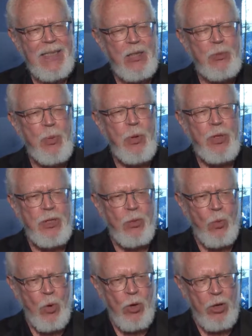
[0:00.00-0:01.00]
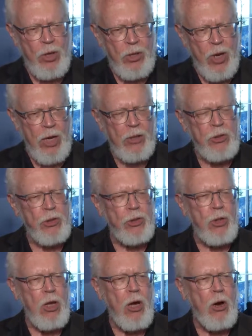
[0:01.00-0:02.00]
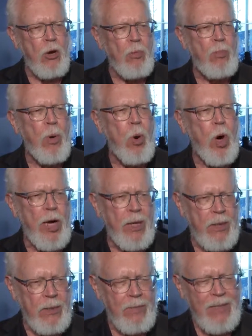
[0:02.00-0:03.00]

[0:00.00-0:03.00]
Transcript: is putting the world on a slow boil.